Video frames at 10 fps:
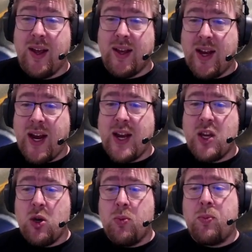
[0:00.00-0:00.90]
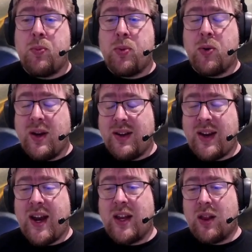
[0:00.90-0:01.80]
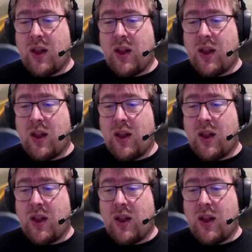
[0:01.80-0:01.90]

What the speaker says: can you print a lot